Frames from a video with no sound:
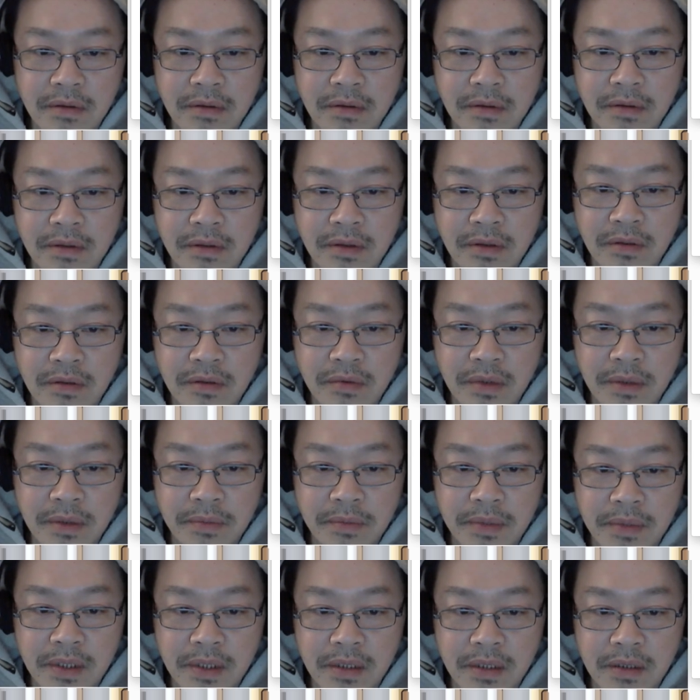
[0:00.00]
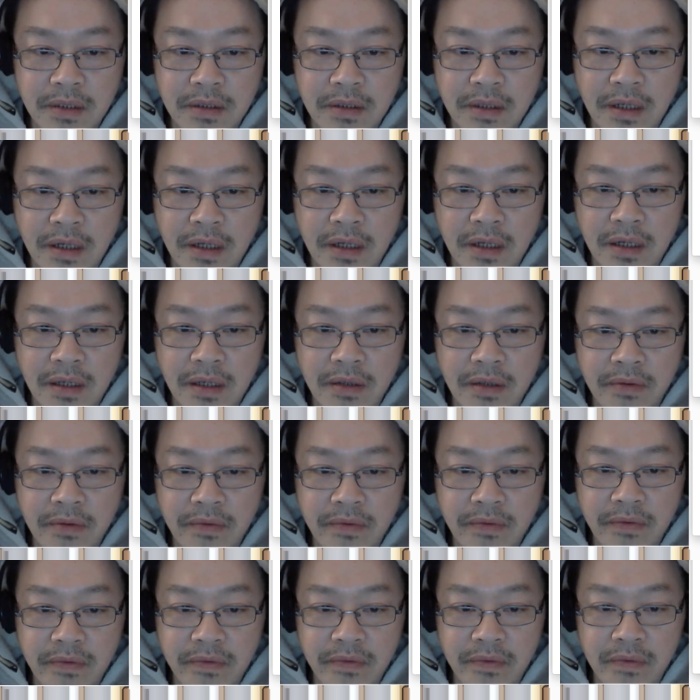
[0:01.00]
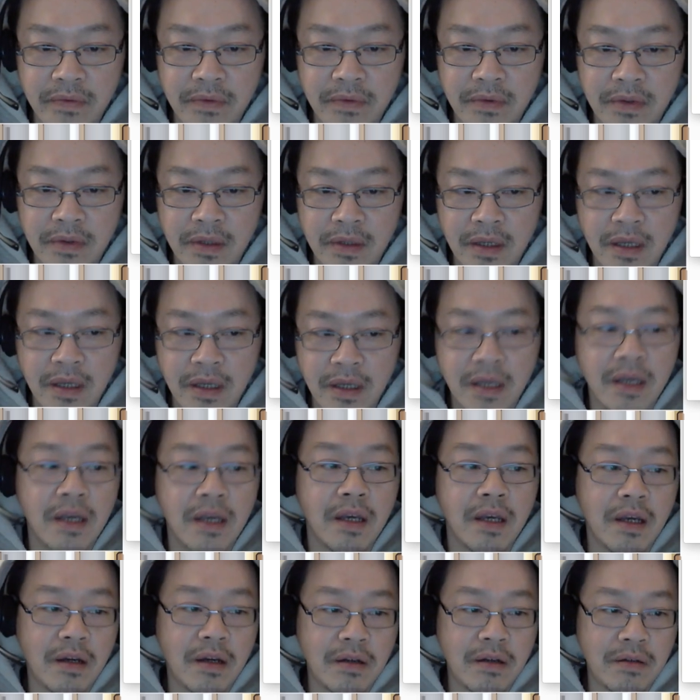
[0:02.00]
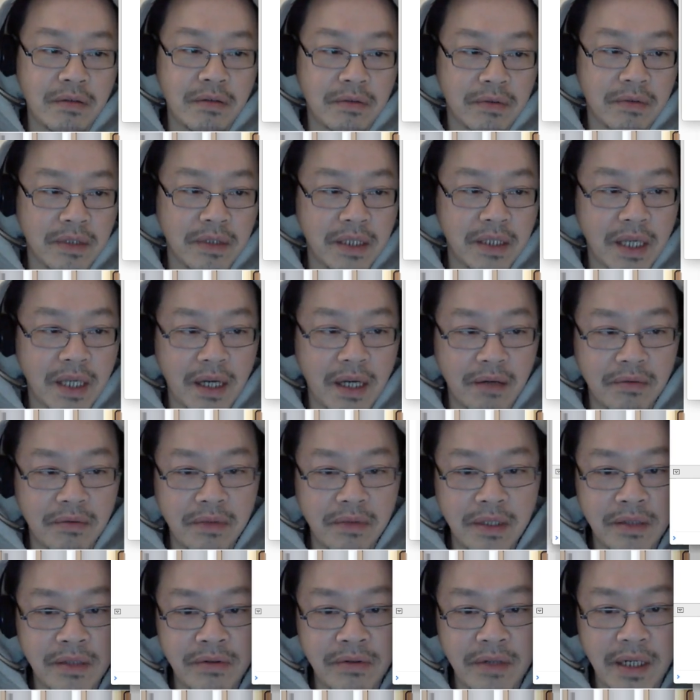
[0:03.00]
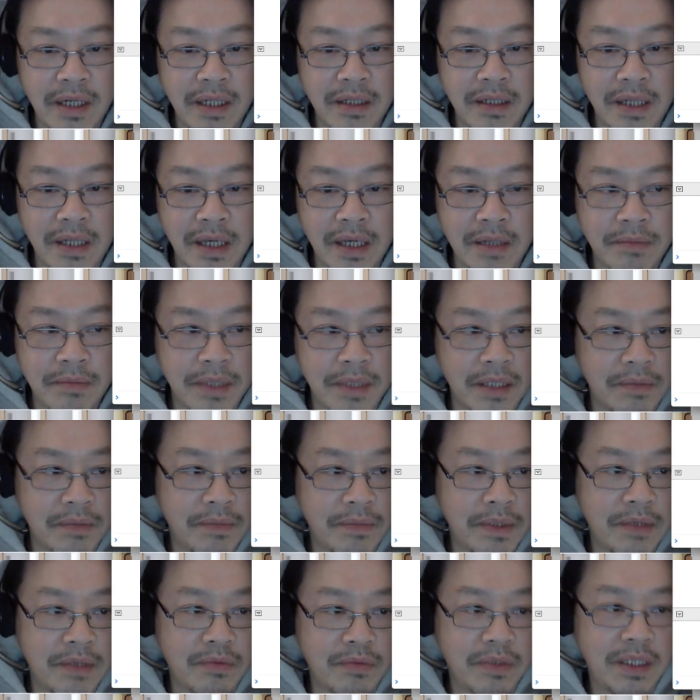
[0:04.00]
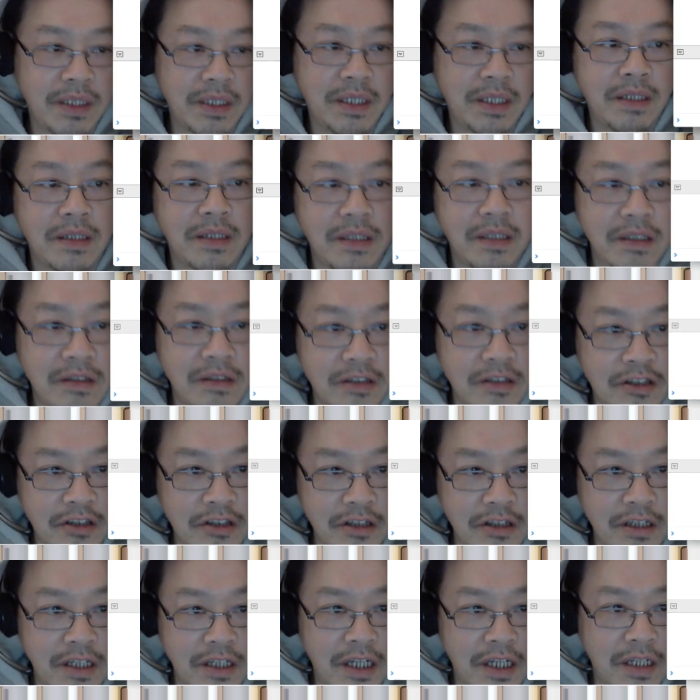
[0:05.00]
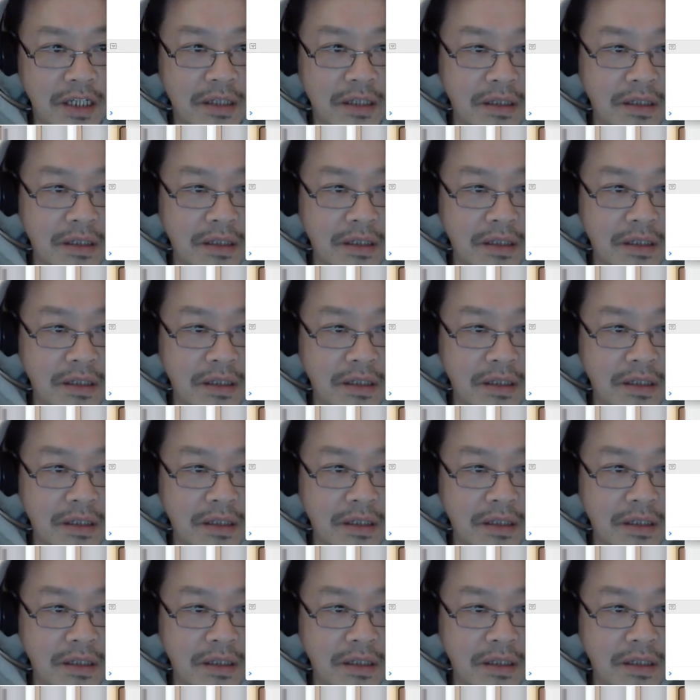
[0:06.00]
Script dive. Oh, yeah, we created an element, but we didn't insert it.